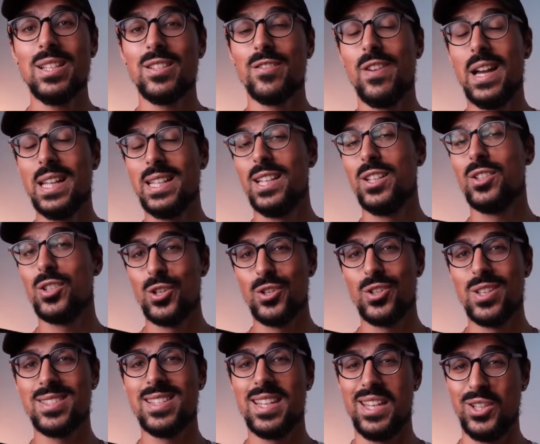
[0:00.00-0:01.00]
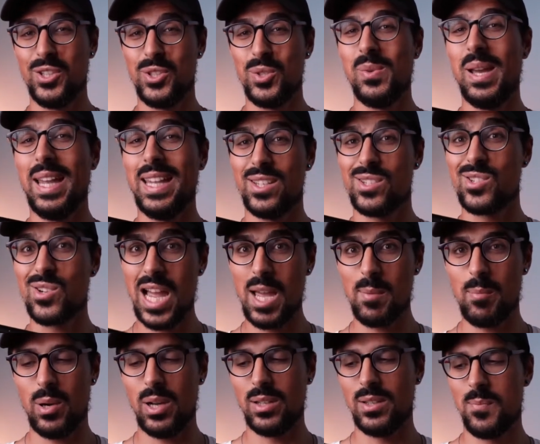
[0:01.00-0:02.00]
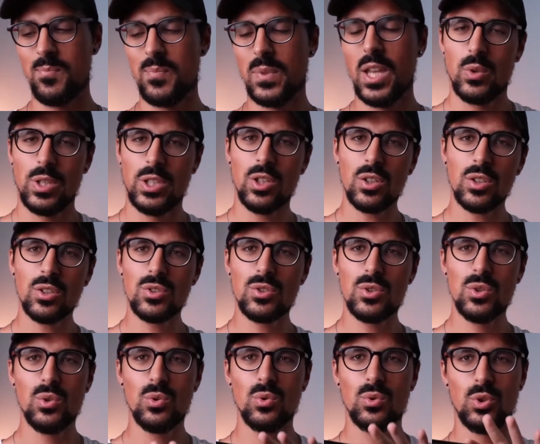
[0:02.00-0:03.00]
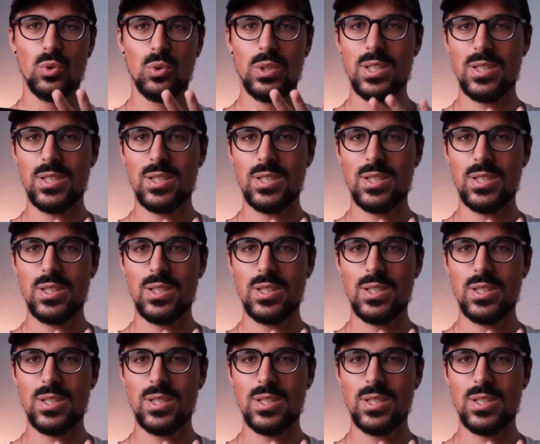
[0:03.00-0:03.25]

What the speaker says: let's finally turn this into a tripod. So in order to do